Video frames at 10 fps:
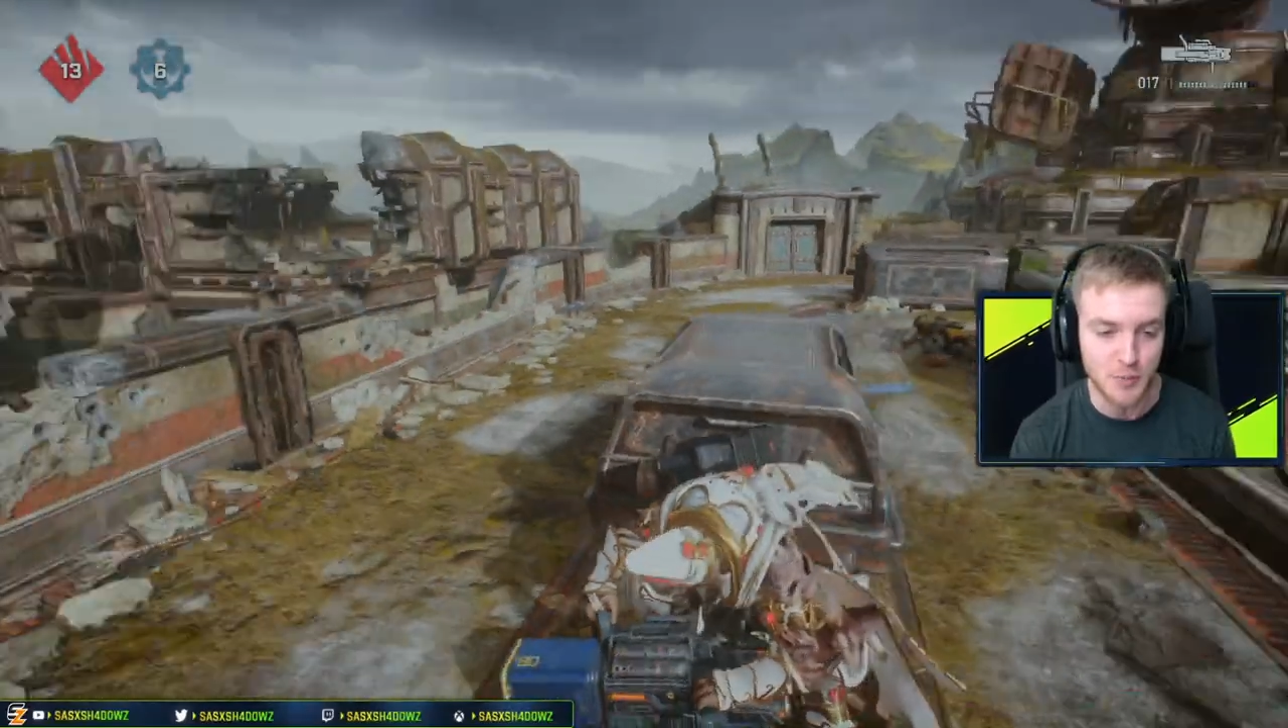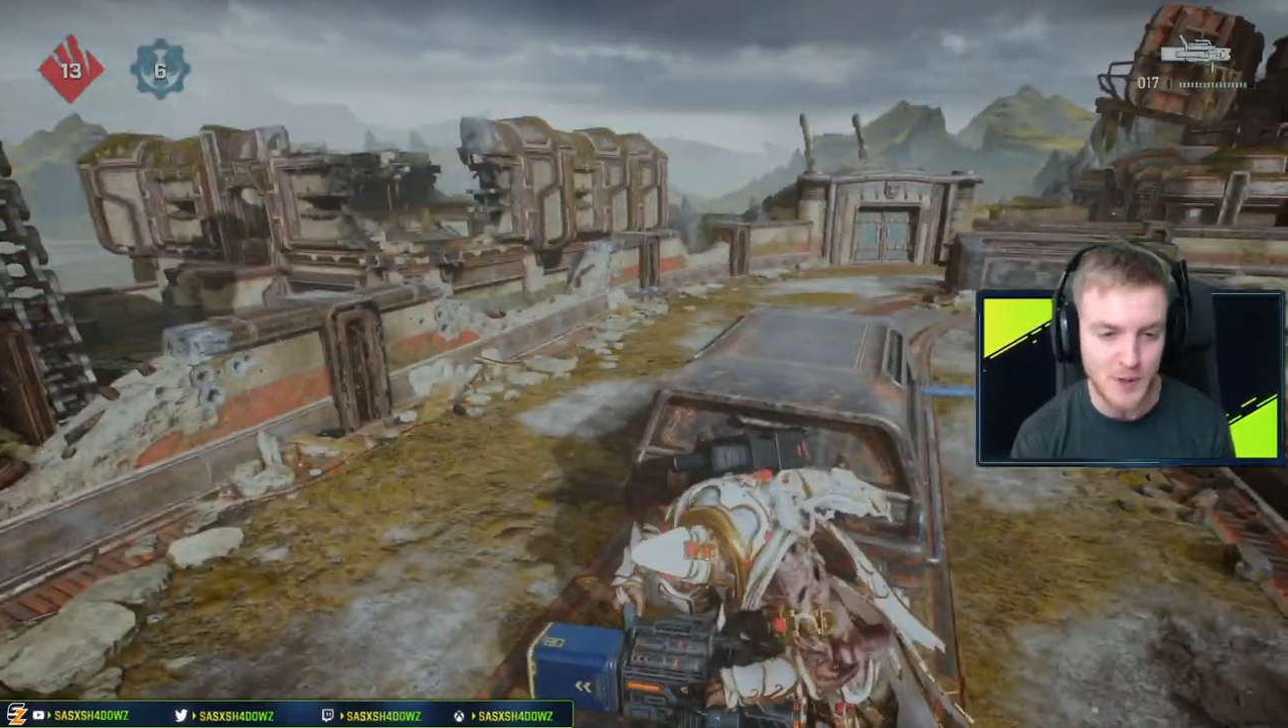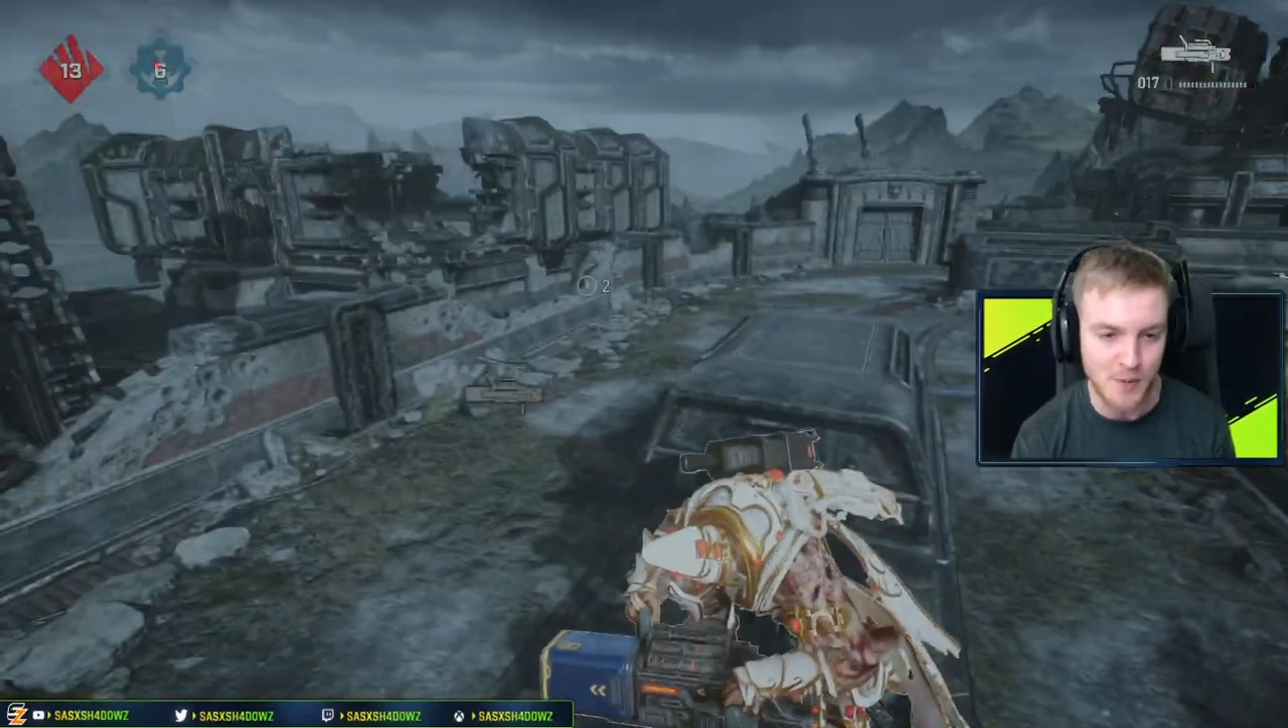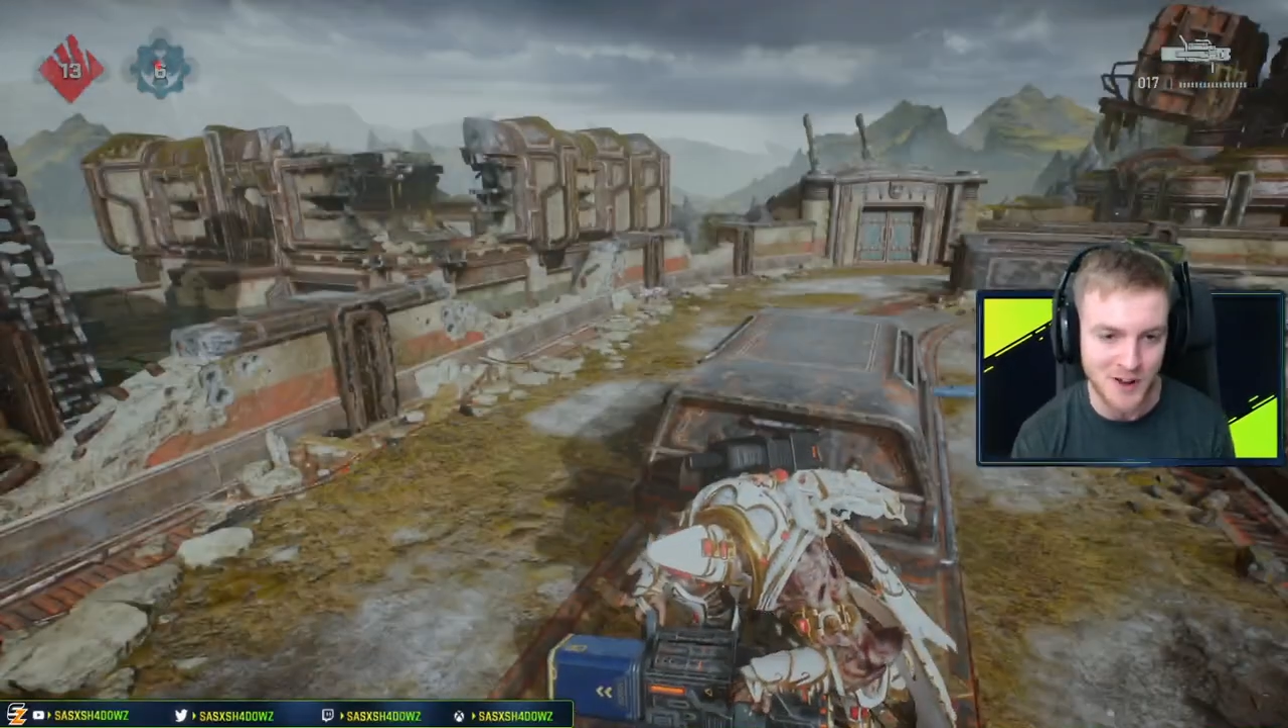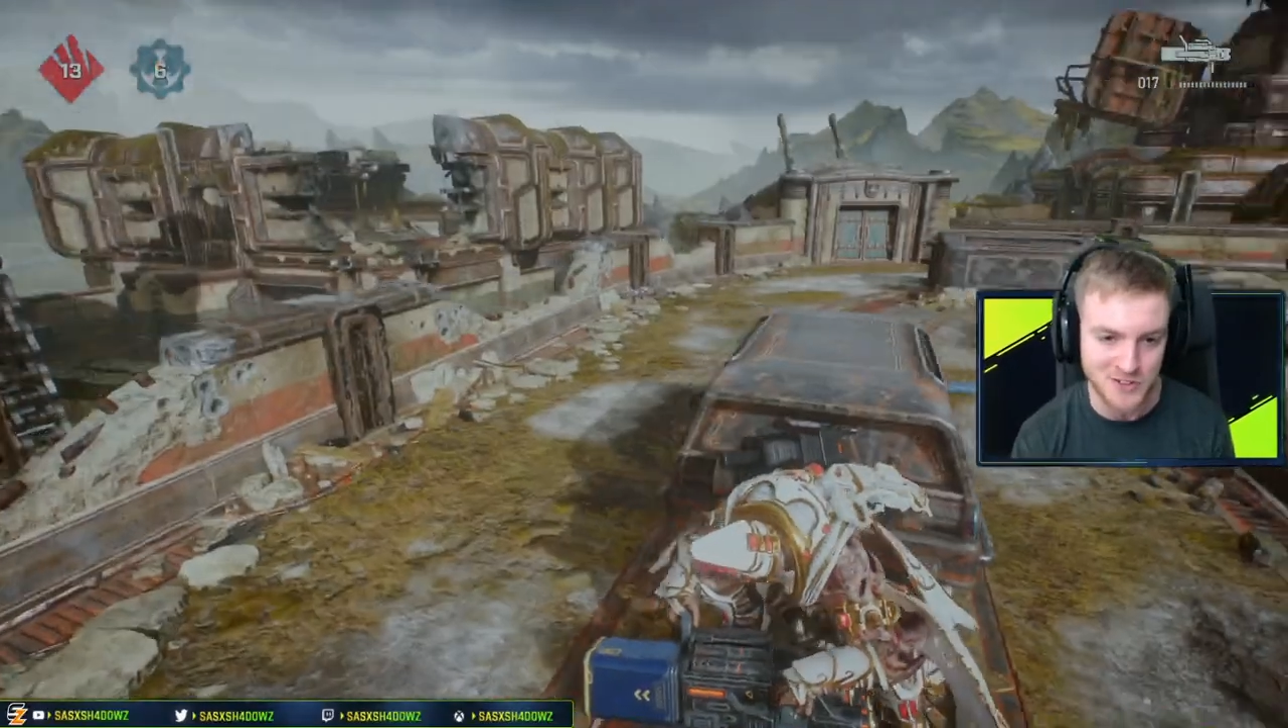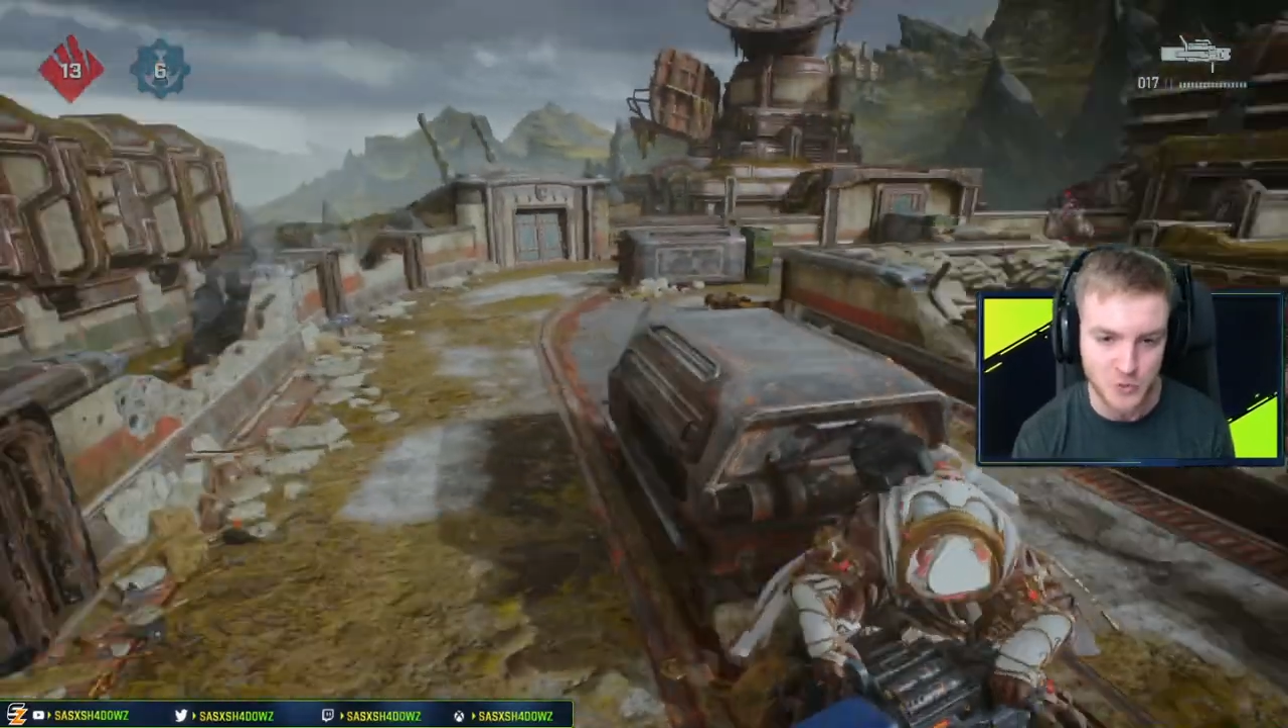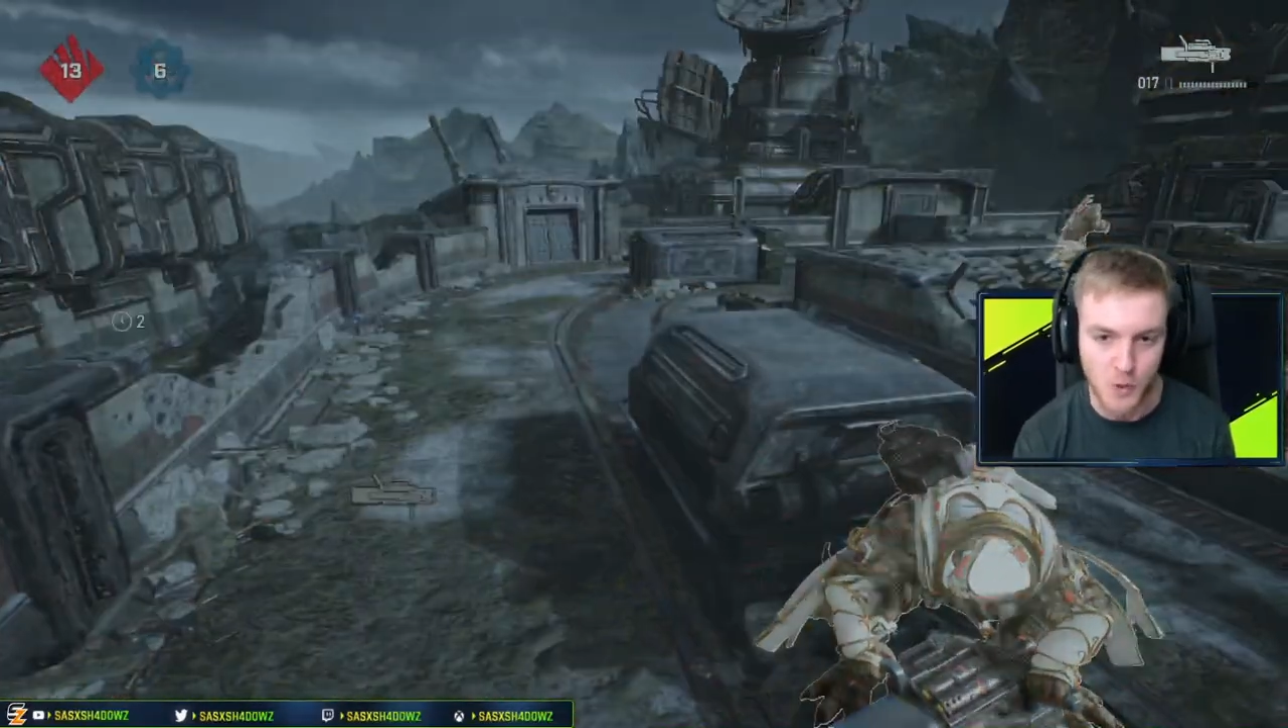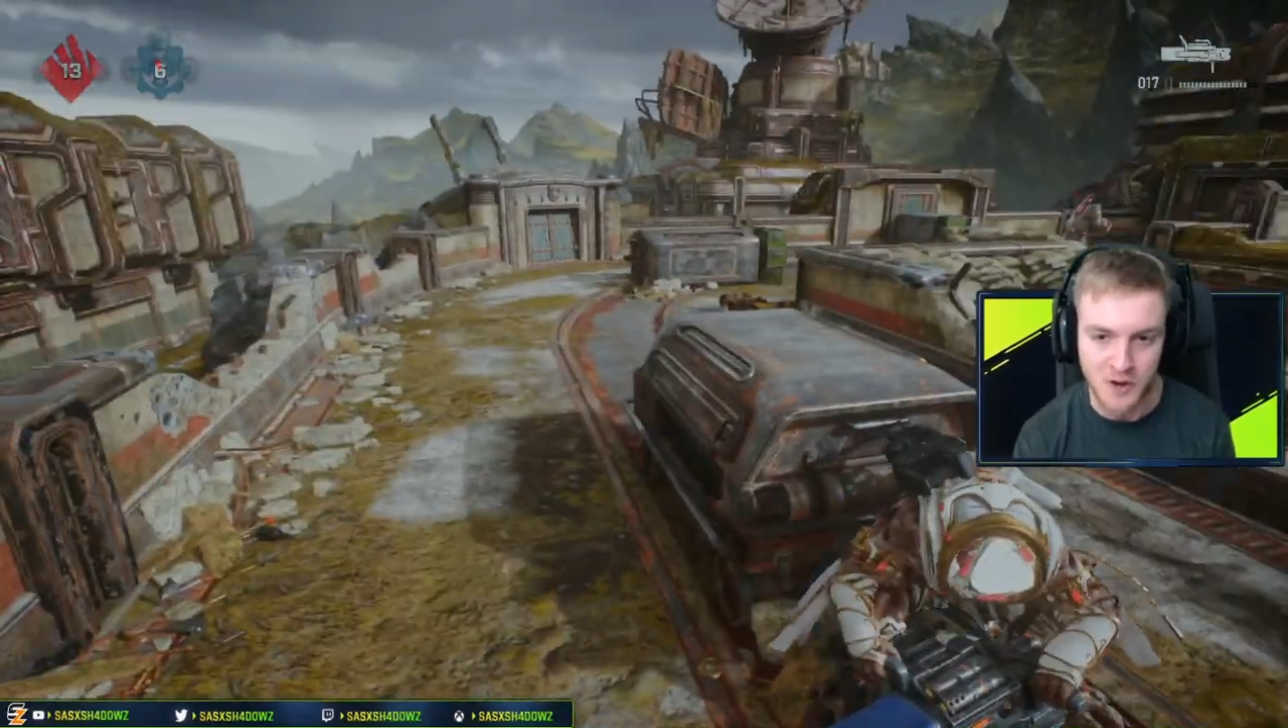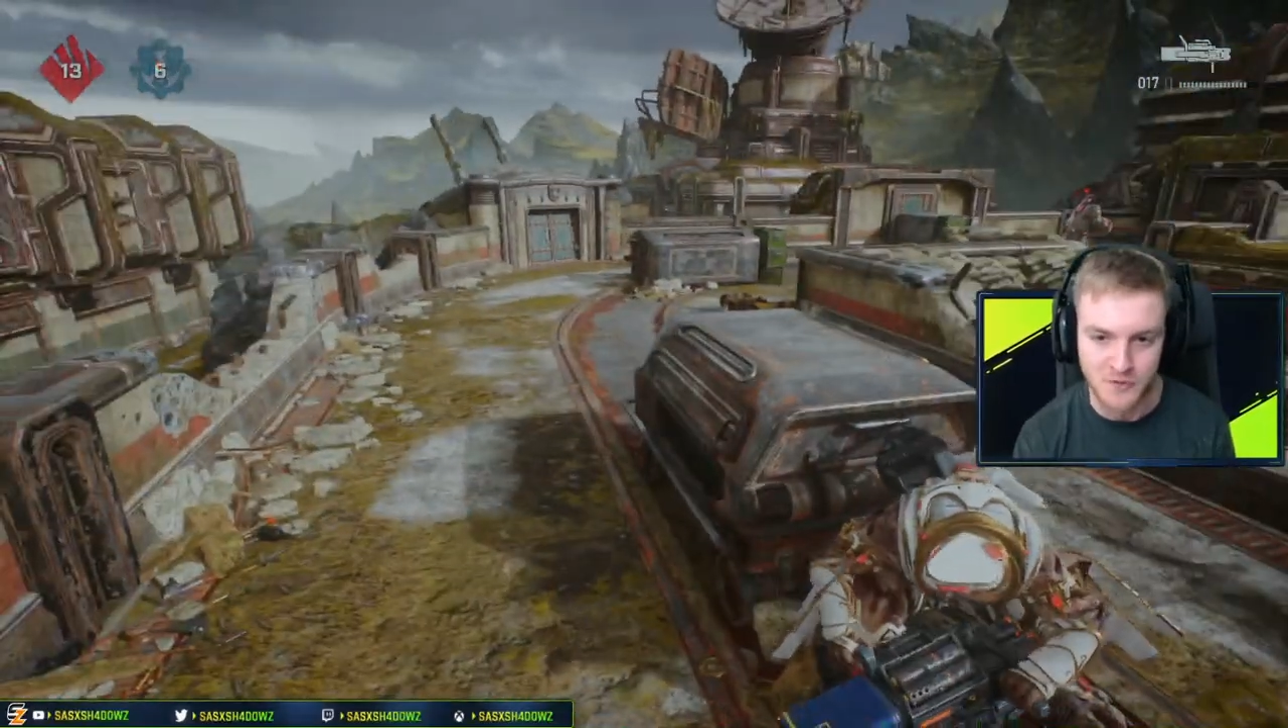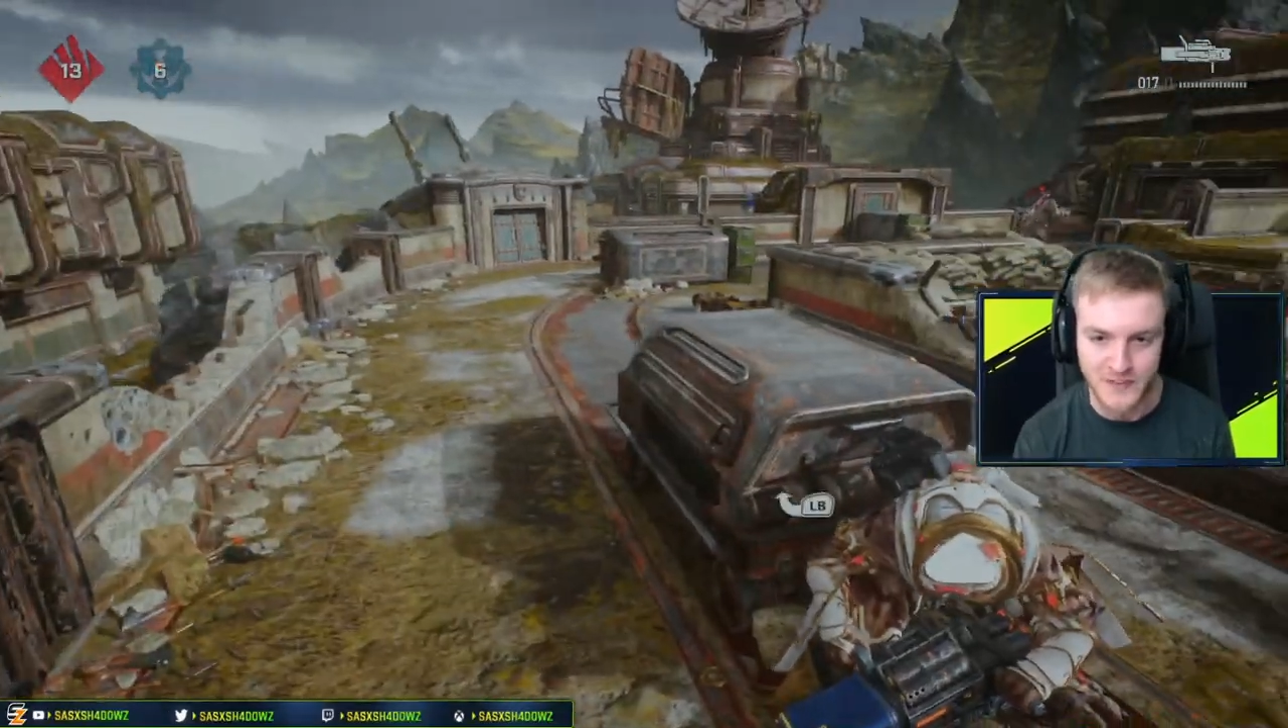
to pretty much just wait